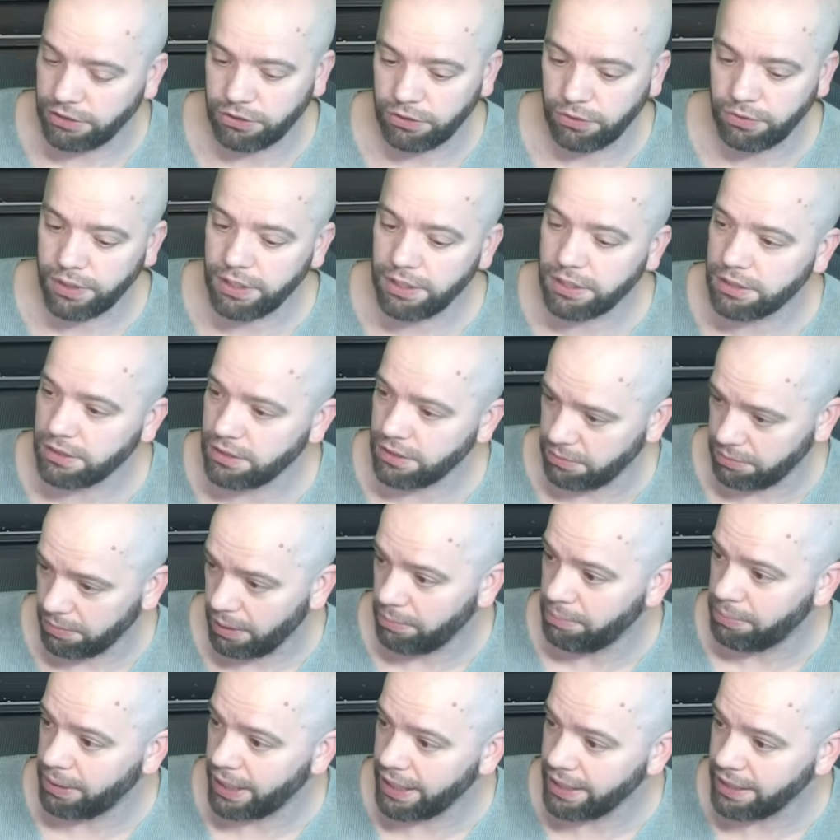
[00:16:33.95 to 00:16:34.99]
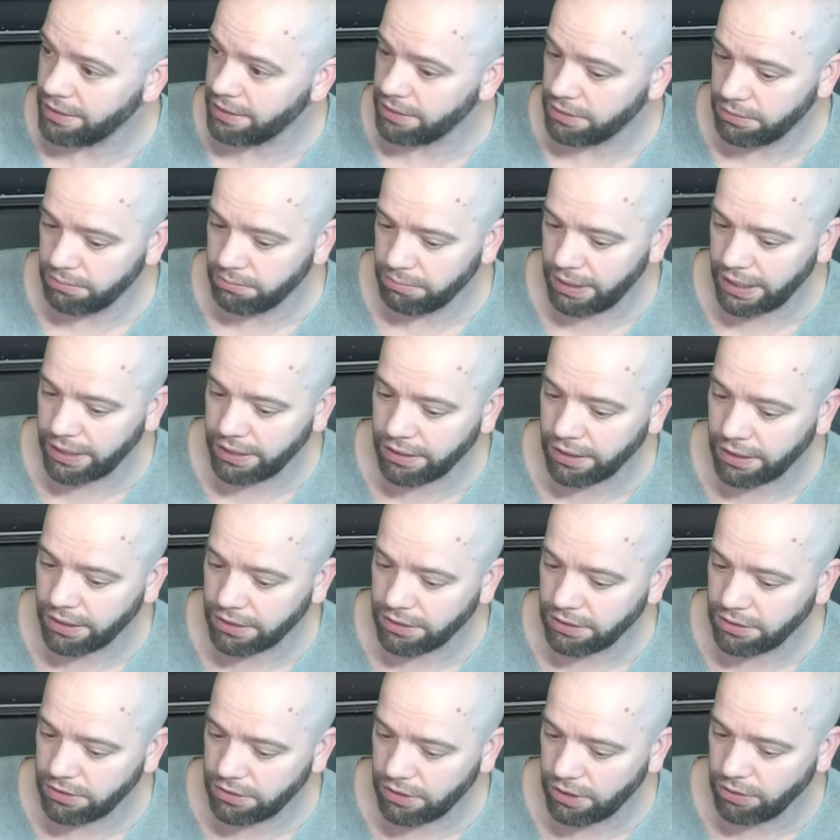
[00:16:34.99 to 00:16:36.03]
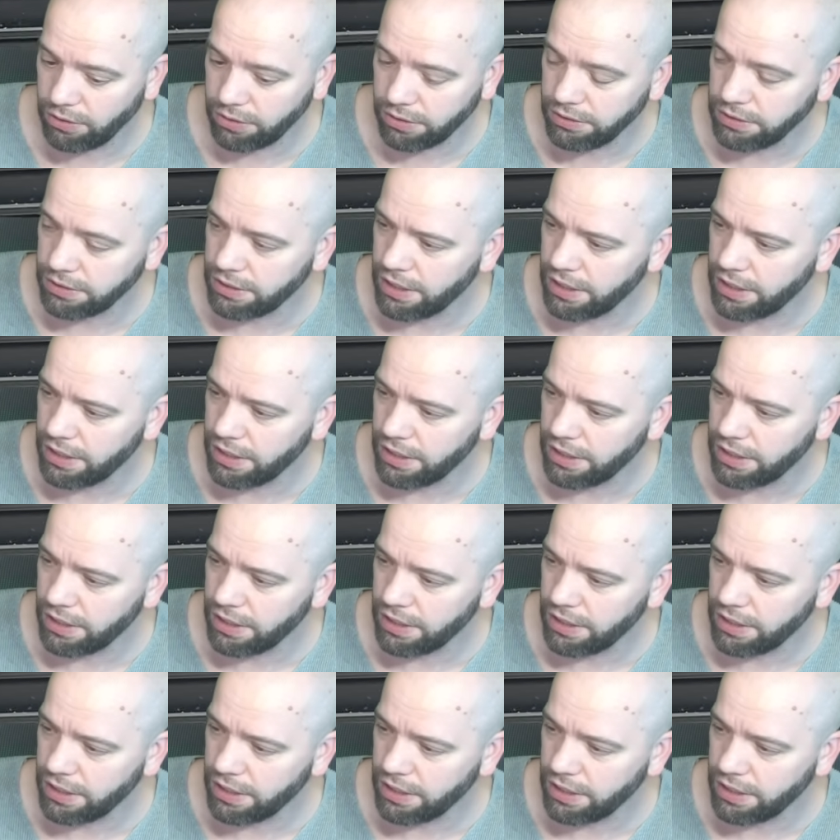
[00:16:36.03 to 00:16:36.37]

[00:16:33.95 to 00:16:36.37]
So this is my Plague Guard tokens.